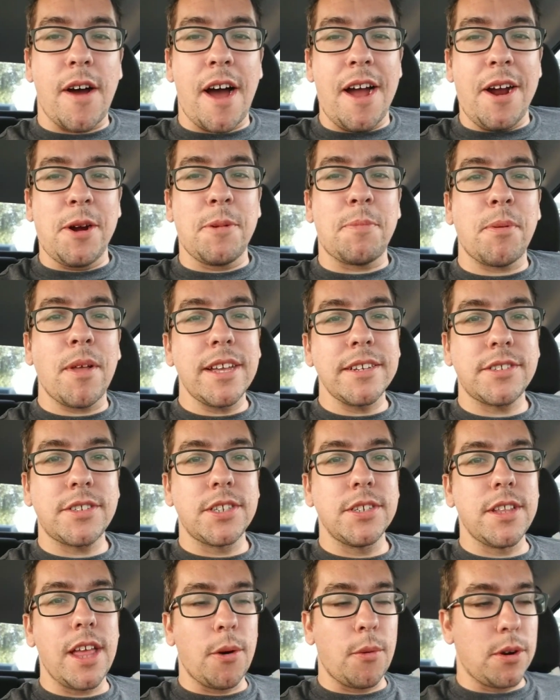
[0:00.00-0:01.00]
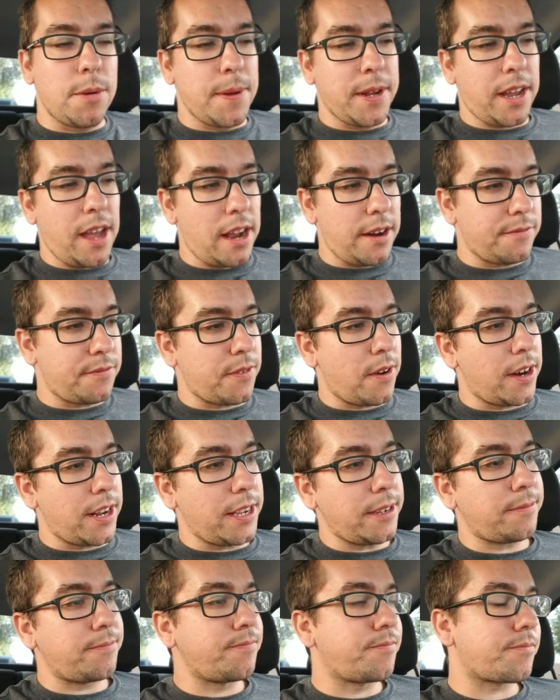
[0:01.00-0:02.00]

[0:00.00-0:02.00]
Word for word: fireplace too. That would have been kind of funny.